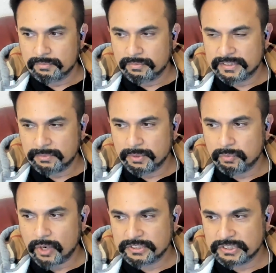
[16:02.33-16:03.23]
Whether we're
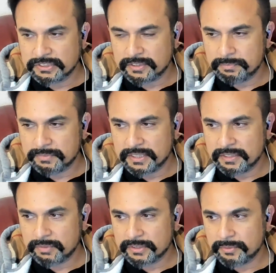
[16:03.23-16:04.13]
watching
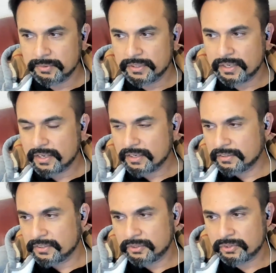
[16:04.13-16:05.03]
something, whether we
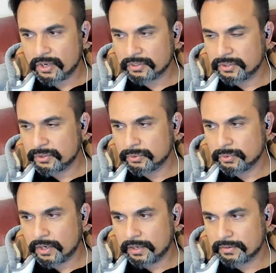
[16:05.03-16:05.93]
talking
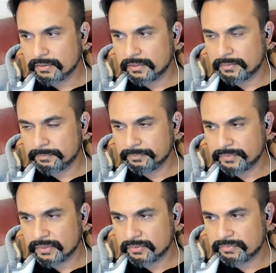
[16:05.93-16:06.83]
to our
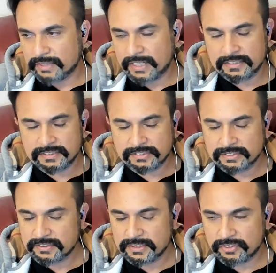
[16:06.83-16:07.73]

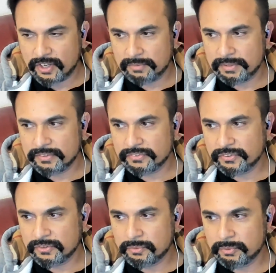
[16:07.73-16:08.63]
friends, it's always
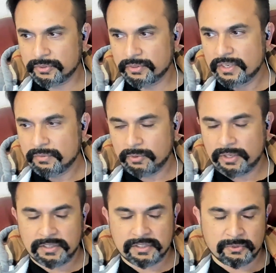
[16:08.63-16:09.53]
we're
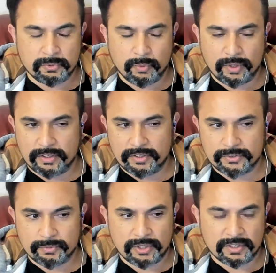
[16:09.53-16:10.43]
learning new
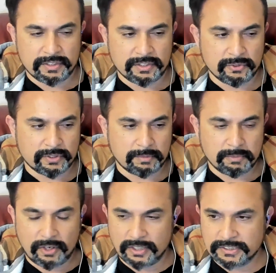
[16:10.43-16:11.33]
words, we're learning new
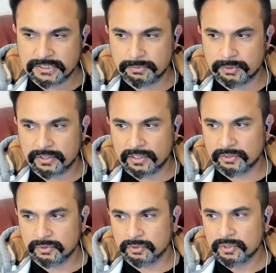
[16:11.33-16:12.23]
terminology, we're
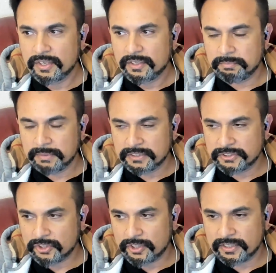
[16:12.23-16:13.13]
trying to make it
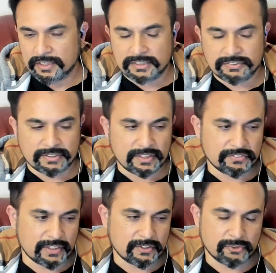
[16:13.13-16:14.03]
short, and etc., etc.